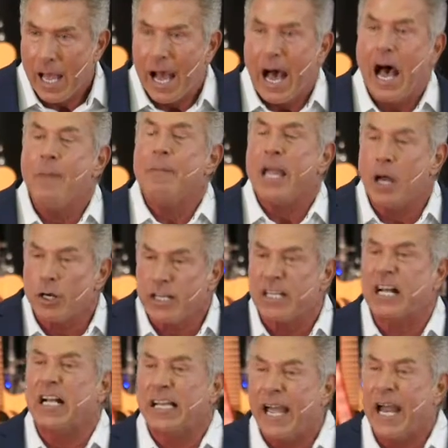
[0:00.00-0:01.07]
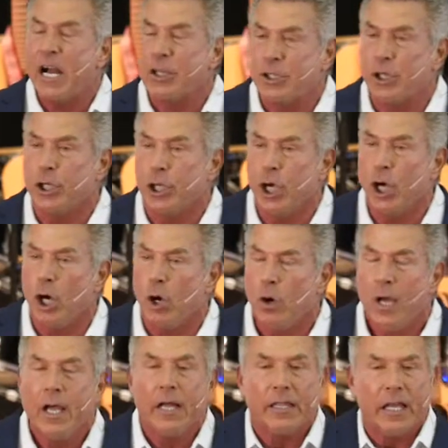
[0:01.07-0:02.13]
I'm here to declare to you
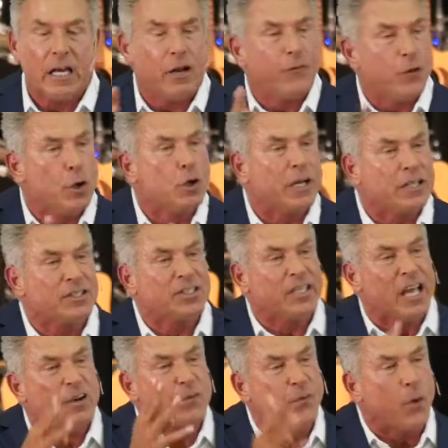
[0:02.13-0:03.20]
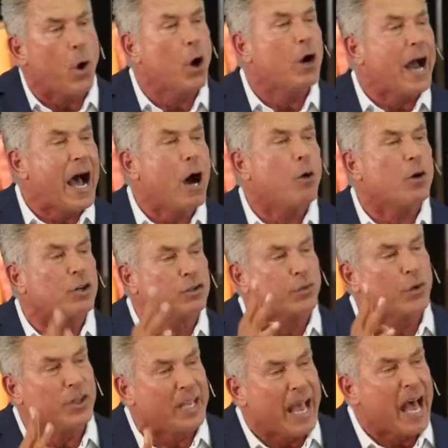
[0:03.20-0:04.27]
that if you can sit four hours
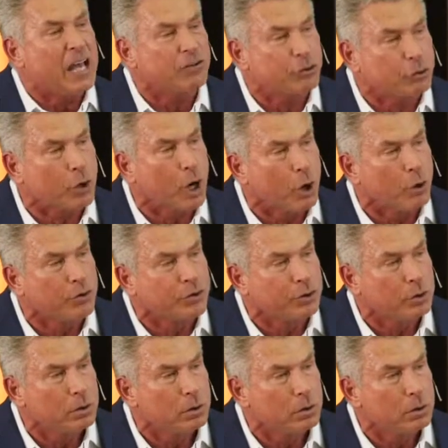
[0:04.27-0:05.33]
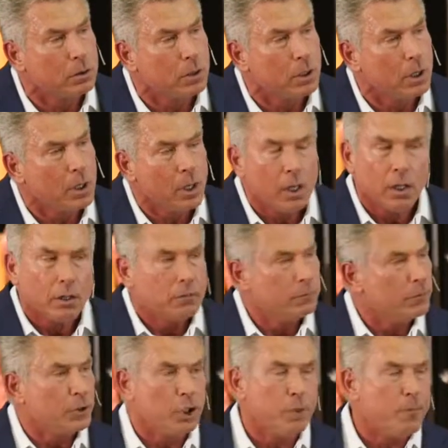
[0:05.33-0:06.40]
for the Astros,
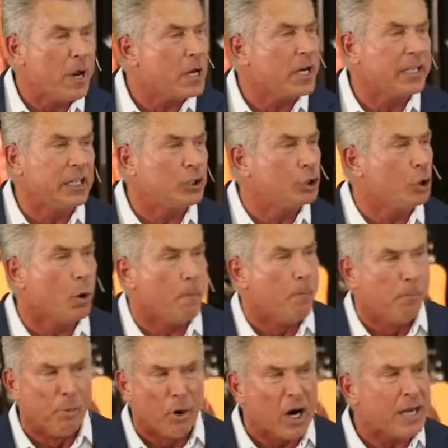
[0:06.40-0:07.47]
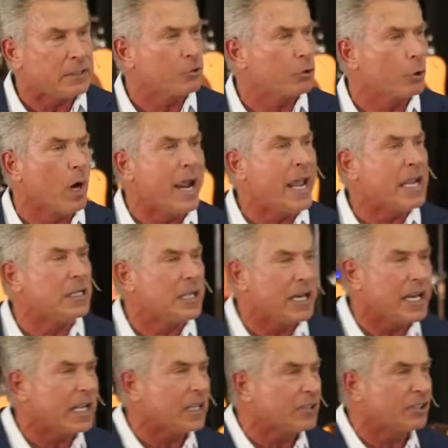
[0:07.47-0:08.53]
you better get your butt trained
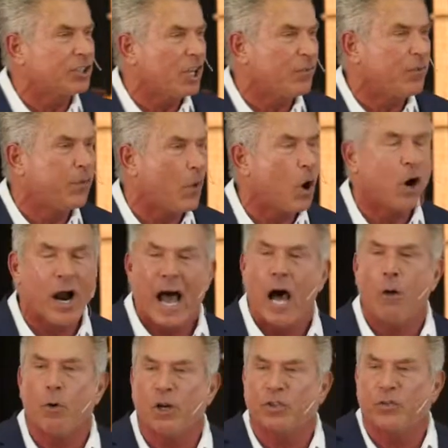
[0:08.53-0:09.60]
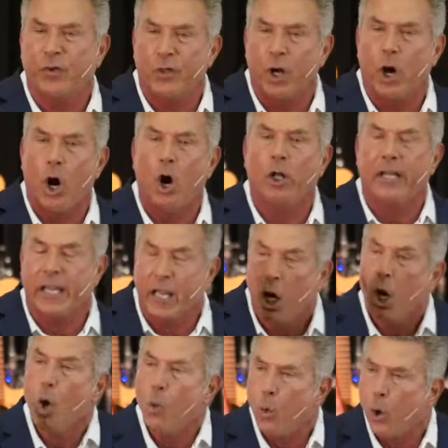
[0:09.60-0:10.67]
that it can sit four hours for the holy
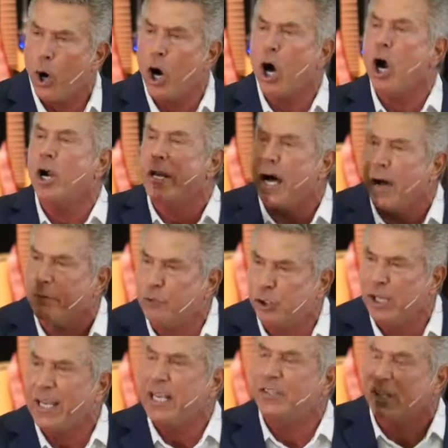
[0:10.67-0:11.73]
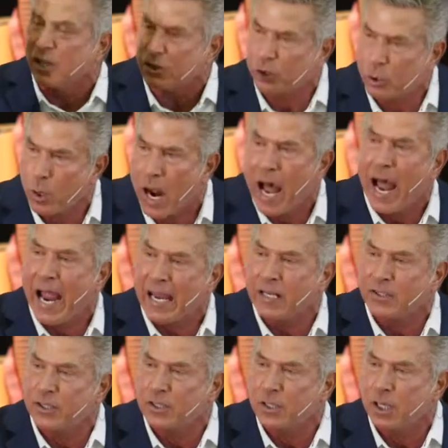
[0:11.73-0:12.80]
word of Jesus
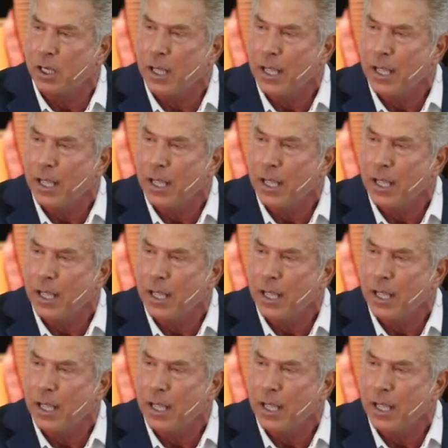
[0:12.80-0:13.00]
Christ.